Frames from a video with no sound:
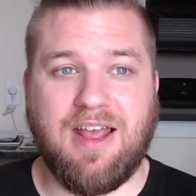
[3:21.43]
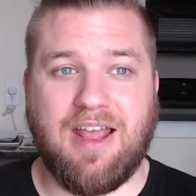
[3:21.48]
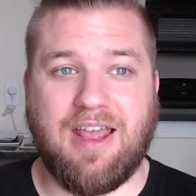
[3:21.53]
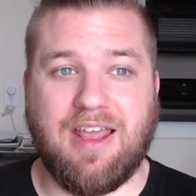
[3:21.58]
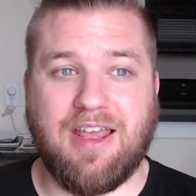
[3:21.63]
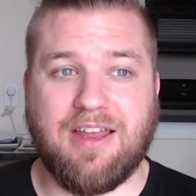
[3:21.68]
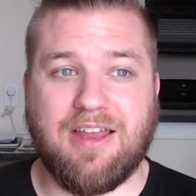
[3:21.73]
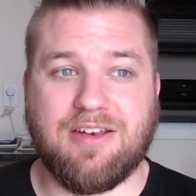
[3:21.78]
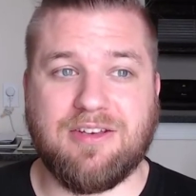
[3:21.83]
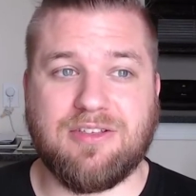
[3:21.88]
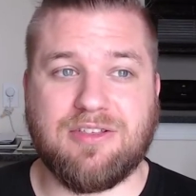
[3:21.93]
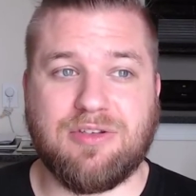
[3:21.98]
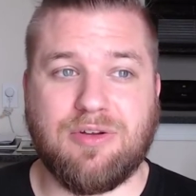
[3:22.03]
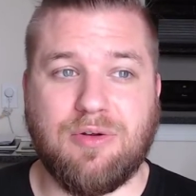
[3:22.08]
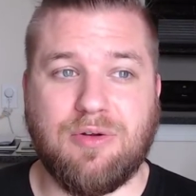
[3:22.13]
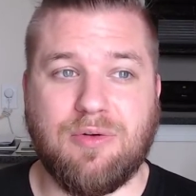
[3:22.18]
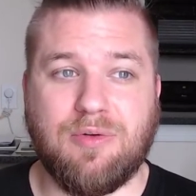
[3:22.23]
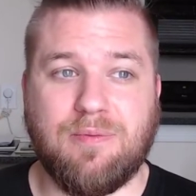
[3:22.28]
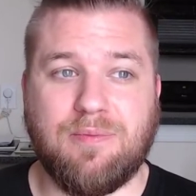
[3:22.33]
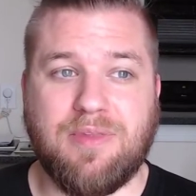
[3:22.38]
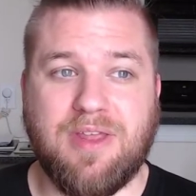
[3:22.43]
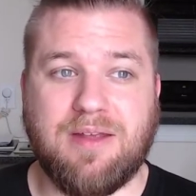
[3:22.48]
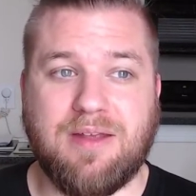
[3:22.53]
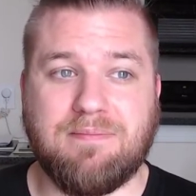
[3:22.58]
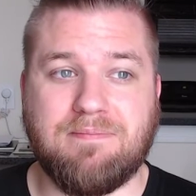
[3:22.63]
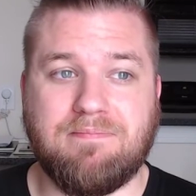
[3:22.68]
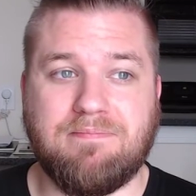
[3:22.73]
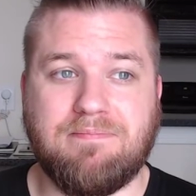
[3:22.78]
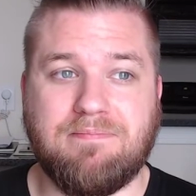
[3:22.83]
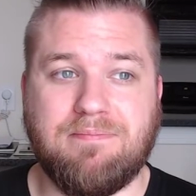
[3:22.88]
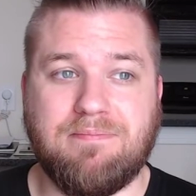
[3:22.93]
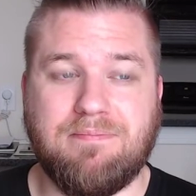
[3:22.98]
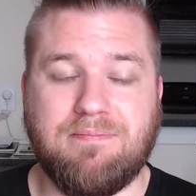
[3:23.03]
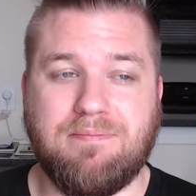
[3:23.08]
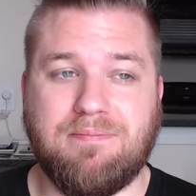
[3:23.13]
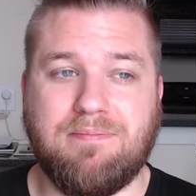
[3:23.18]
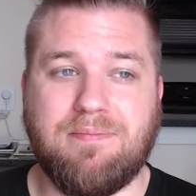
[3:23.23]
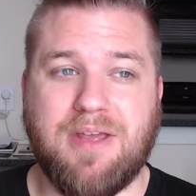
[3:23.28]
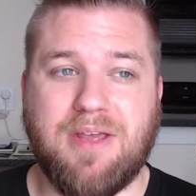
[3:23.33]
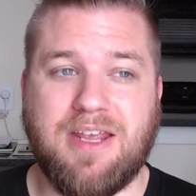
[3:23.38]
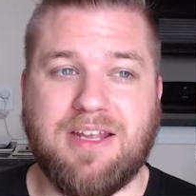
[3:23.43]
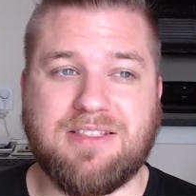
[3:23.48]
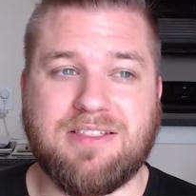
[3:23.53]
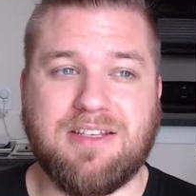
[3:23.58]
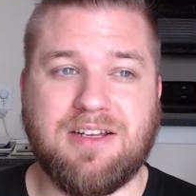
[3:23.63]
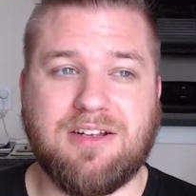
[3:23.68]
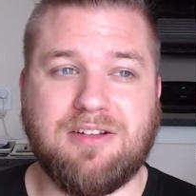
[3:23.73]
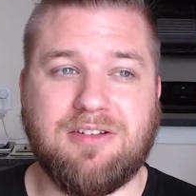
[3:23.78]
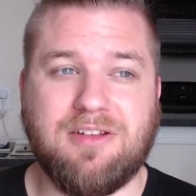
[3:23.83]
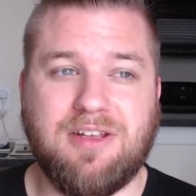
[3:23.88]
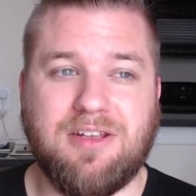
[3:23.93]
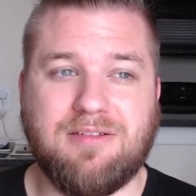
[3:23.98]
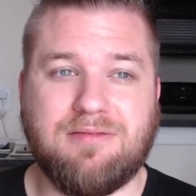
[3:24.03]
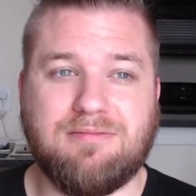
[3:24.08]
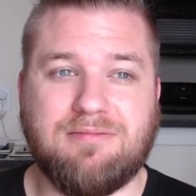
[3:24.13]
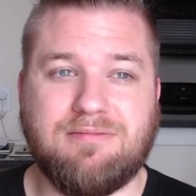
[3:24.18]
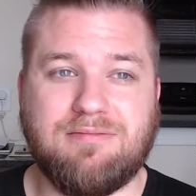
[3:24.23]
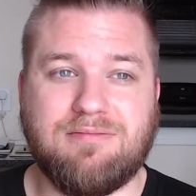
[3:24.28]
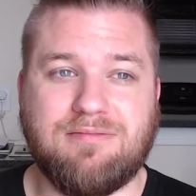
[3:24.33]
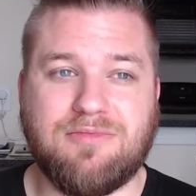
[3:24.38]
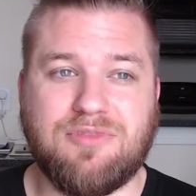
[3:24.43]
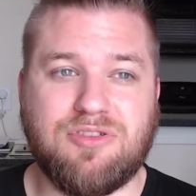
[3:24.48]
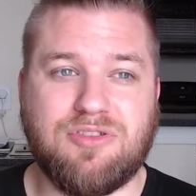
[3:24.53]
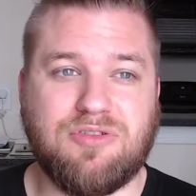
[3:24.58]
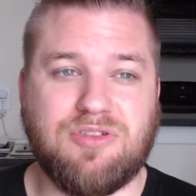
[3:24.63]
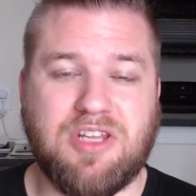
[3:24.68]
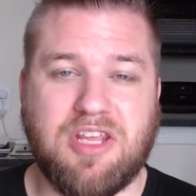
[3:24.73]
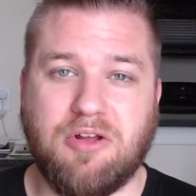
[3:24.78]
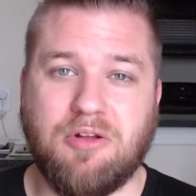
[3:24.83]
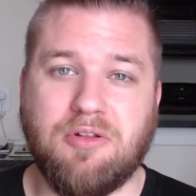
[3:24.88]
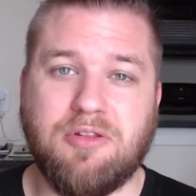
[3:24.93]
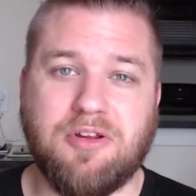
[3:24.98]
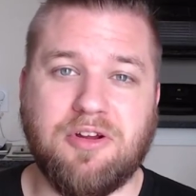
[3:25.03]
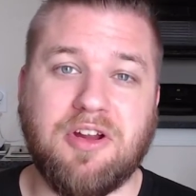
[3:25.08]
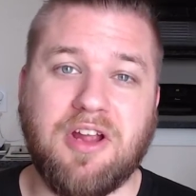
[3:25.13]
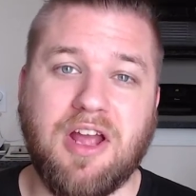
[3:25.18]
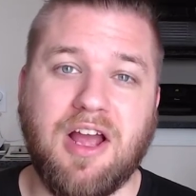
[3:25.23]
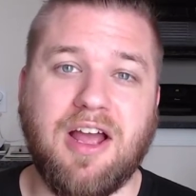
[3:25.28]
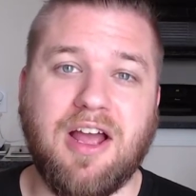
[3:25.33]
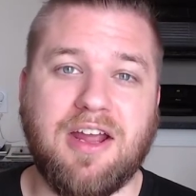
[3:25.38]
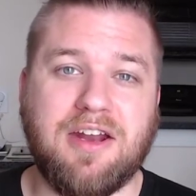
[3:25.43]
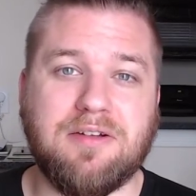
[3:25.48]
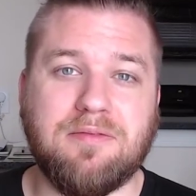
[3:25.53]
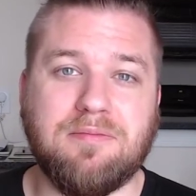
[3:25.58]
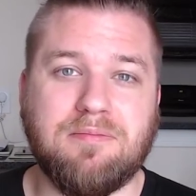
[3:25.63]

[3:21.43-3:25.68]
And so they basically kill their guide